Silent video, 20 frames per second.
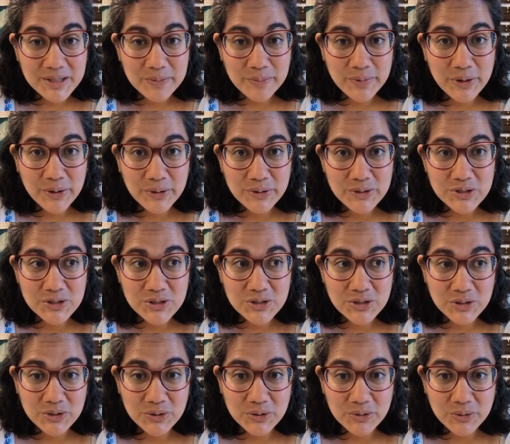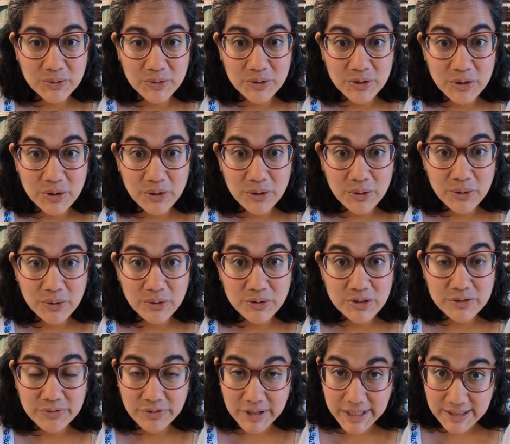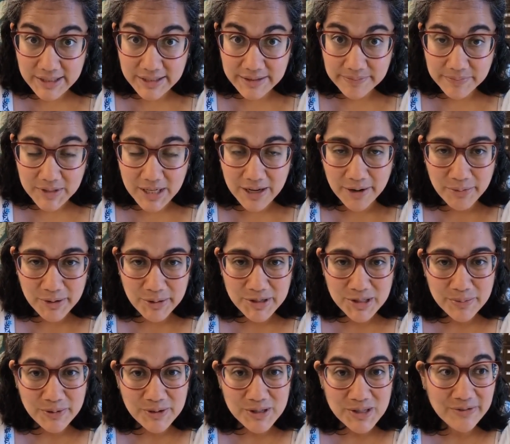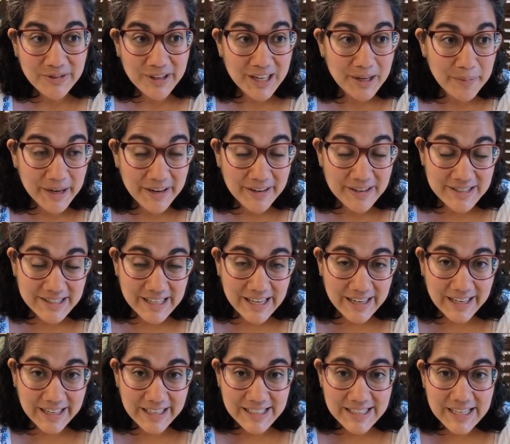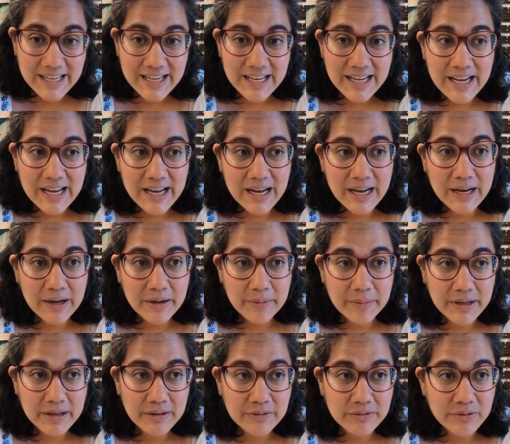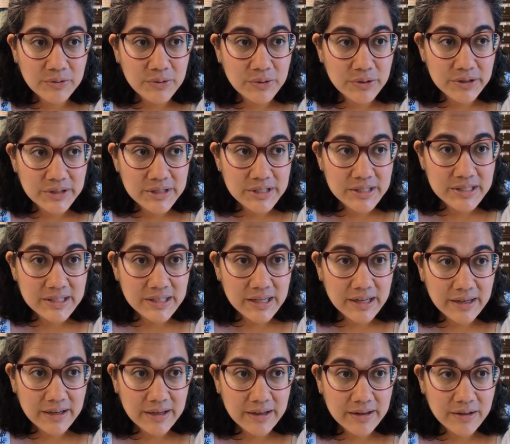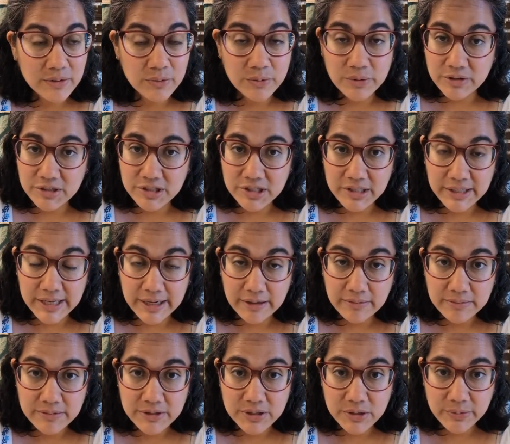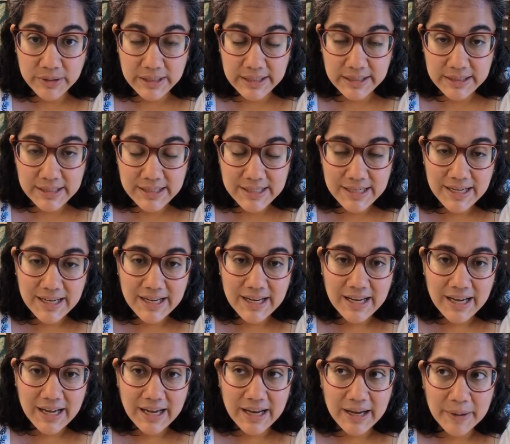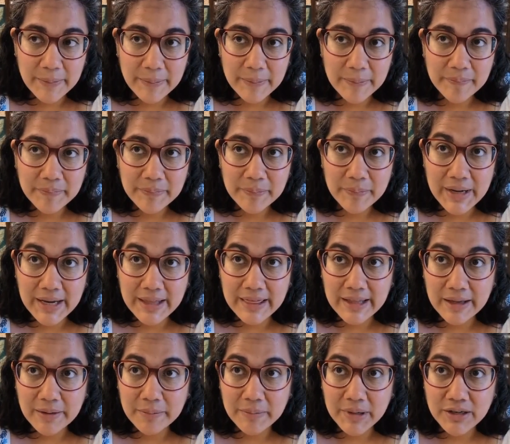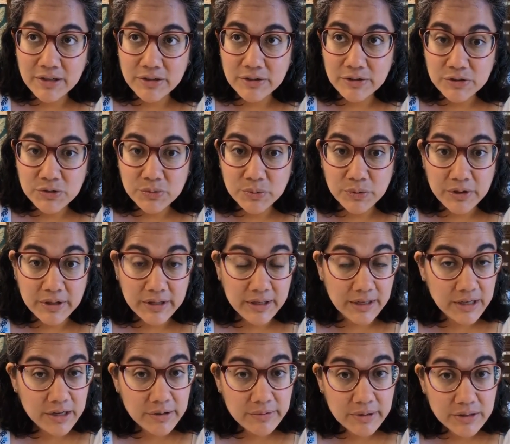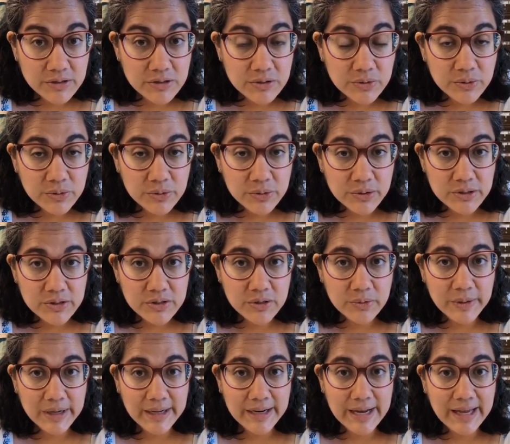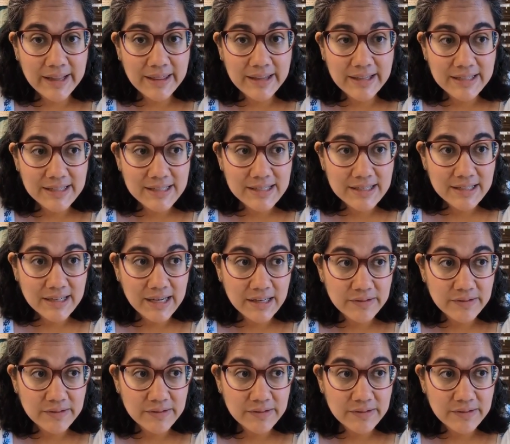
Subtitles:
supposed to go to France. We were supposed to fly to Paris that night, and of course the world shut down, so we didn't. Back then my girls were in a year-round school, and so we had this